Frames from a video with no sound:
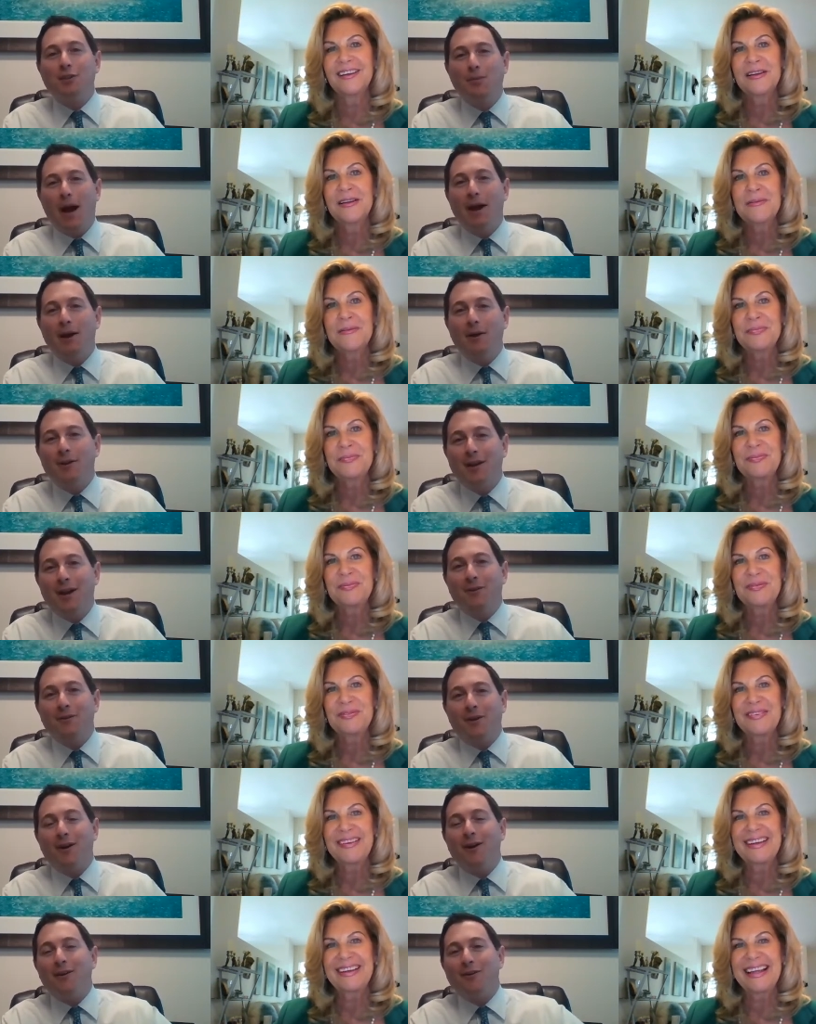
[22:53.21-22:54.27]
Speaker 1: inspired to
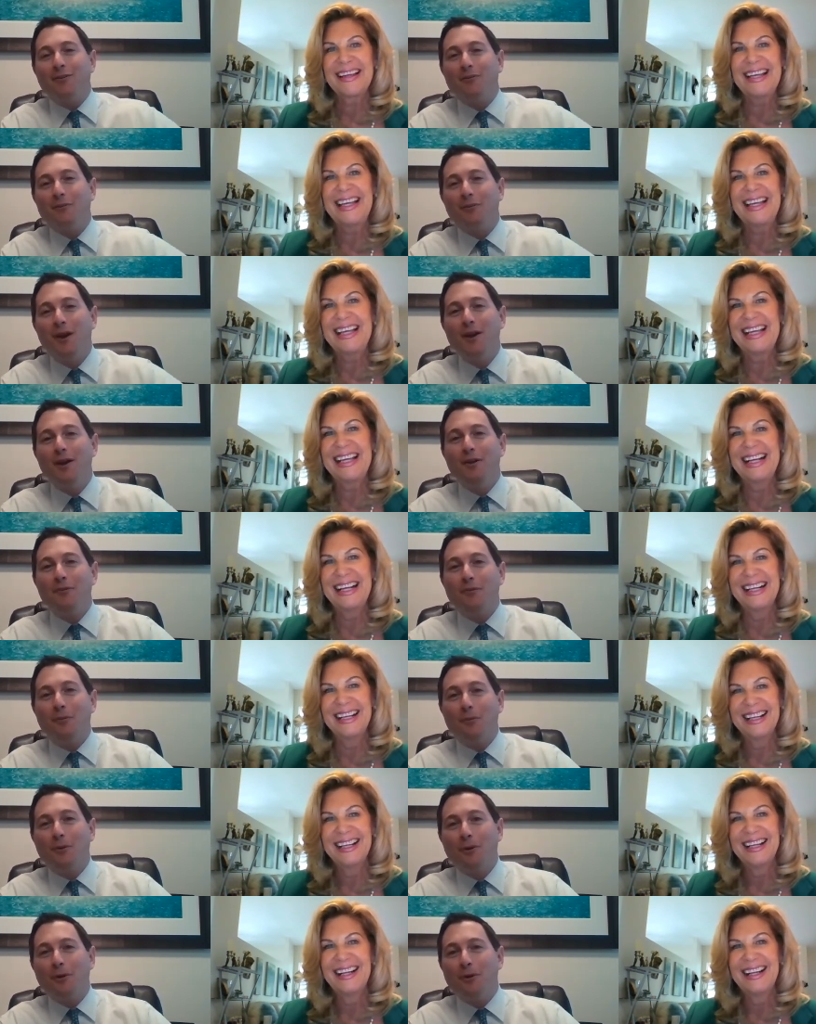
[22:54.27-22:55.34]
go conquer the.
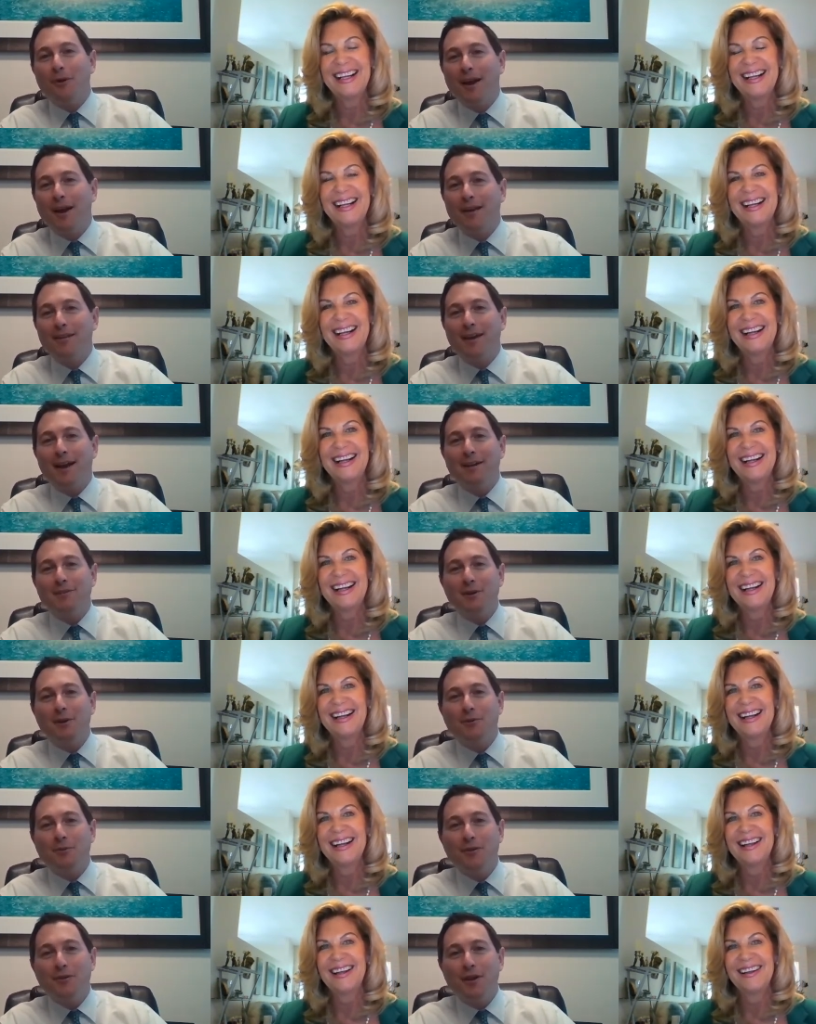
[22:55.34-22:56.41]
the I think I
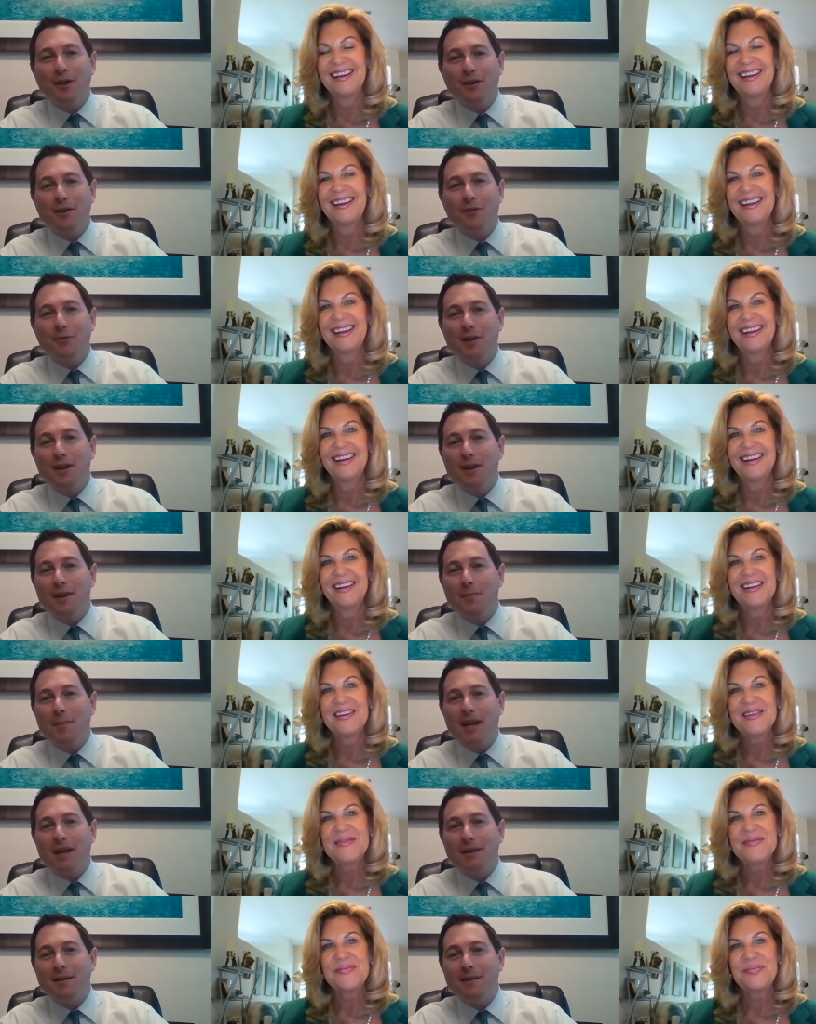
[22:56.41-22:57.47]
joked with you. You know, we needed to
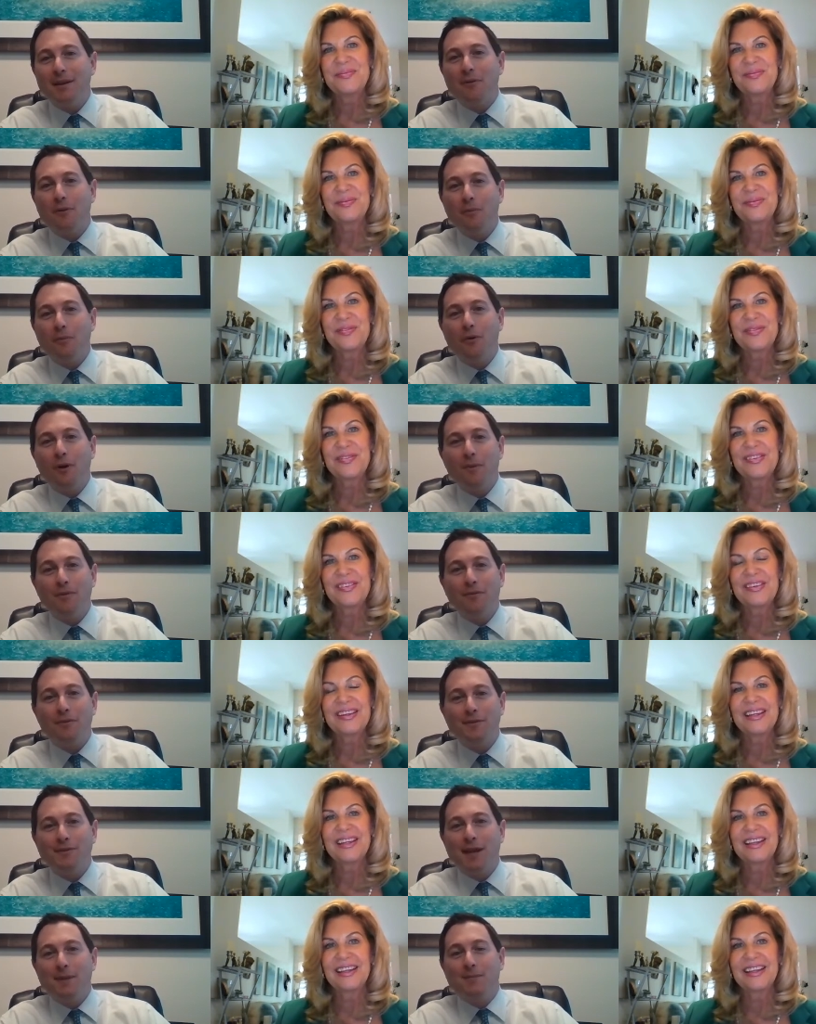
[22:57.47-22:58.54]
make another appointment
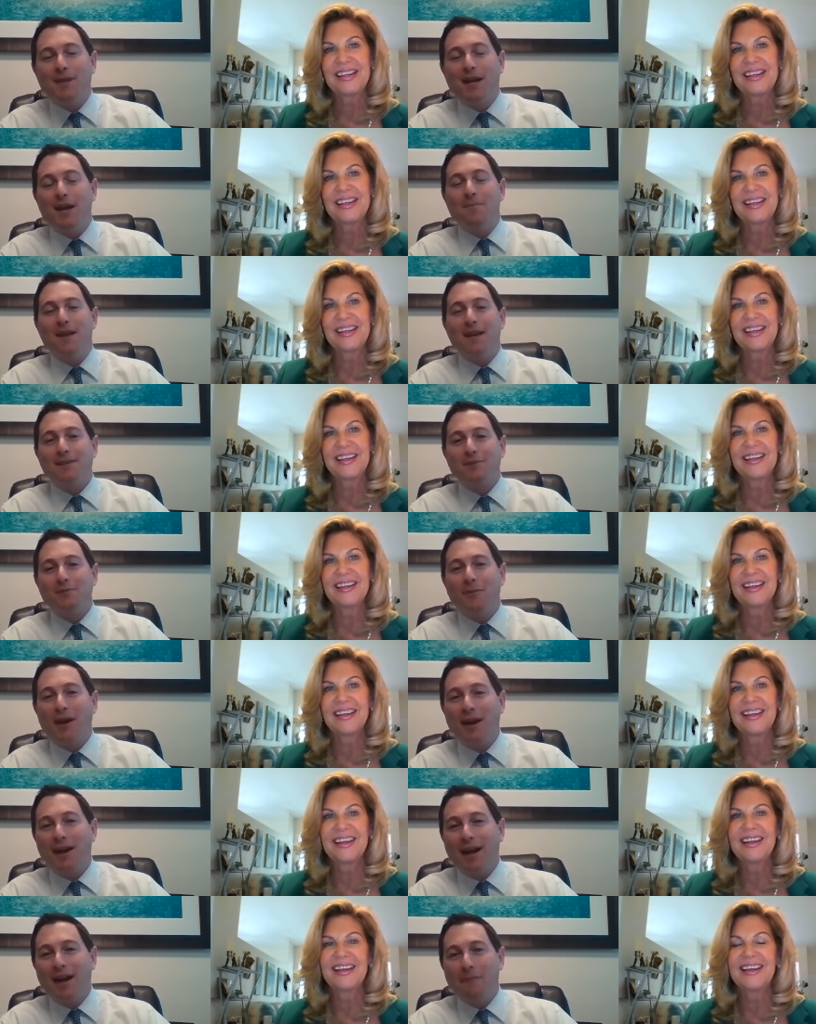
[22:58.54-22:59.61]
for the same time next
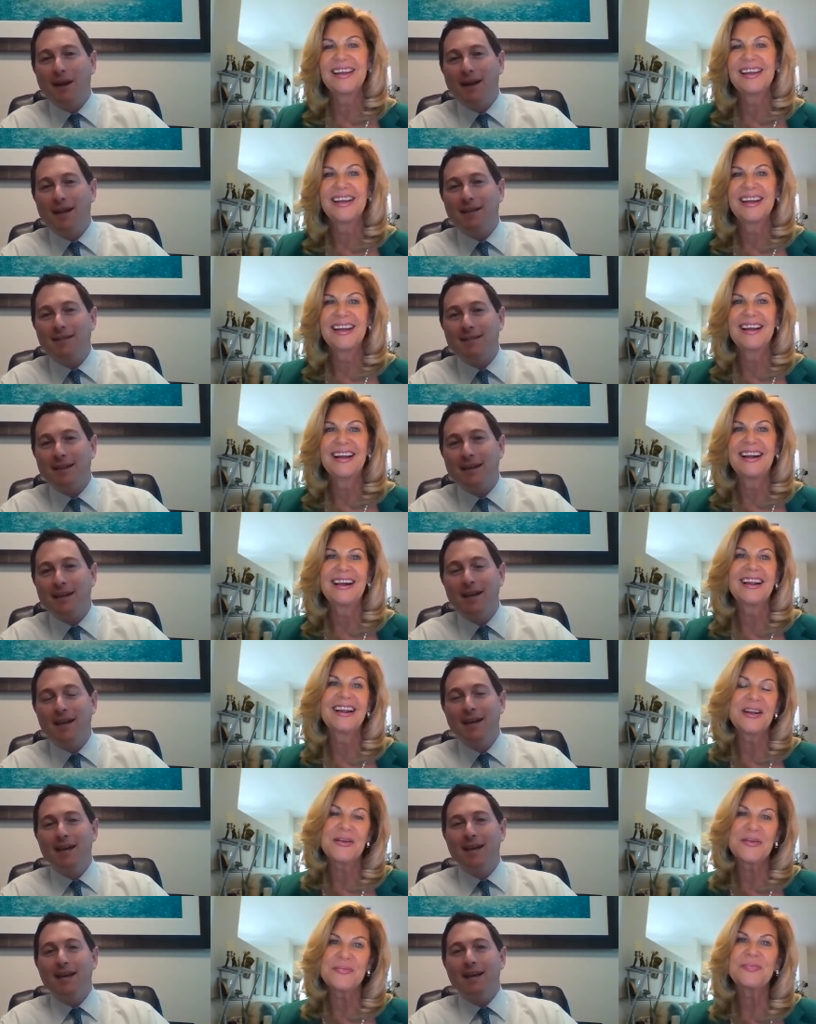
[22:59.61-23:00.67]
week. I mean, it's uh,
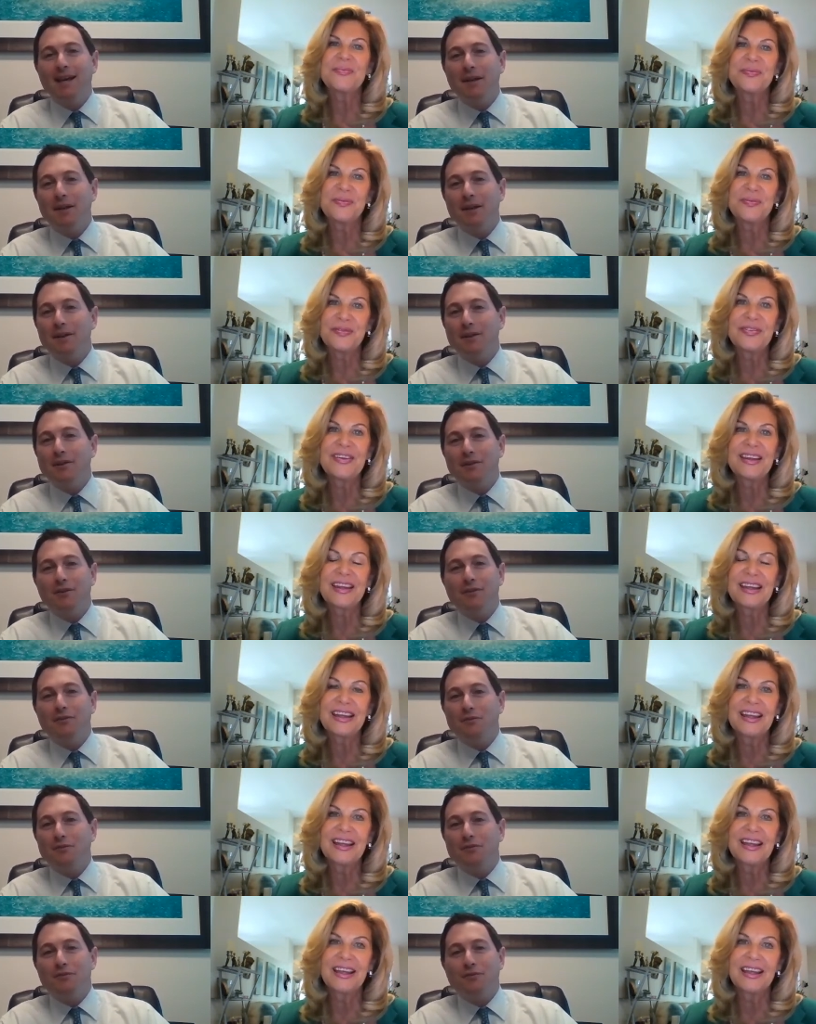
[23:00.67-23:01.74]
it, it,
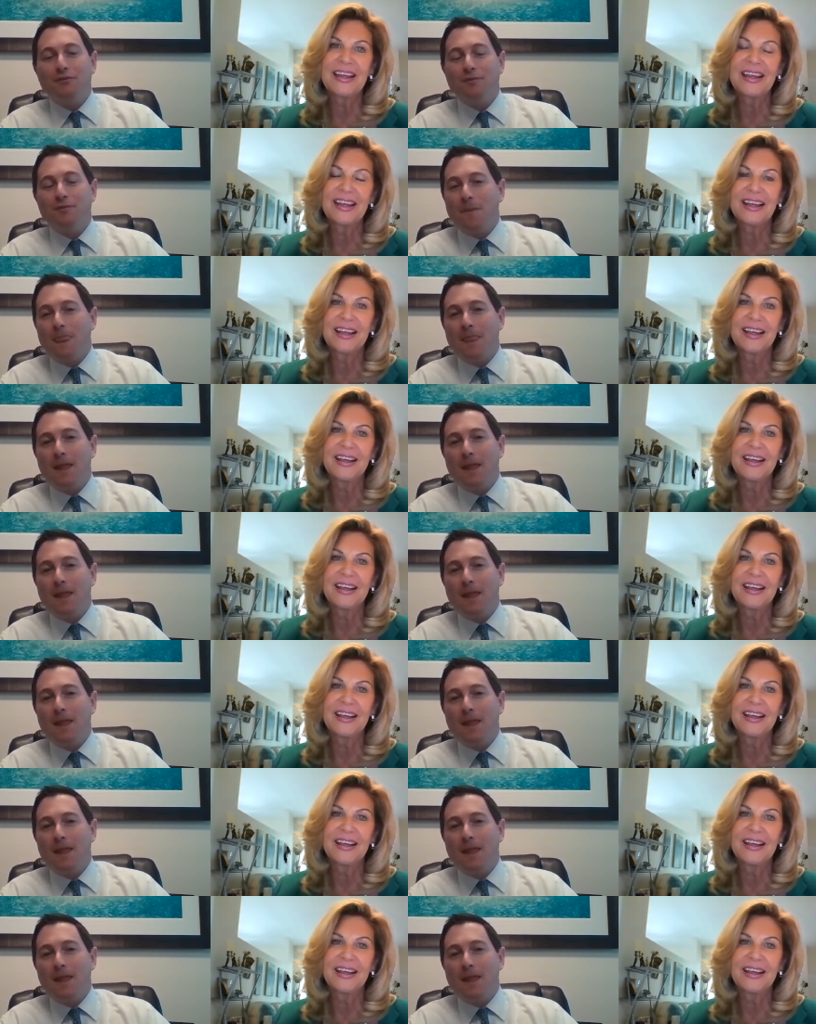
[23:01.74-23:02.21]
there's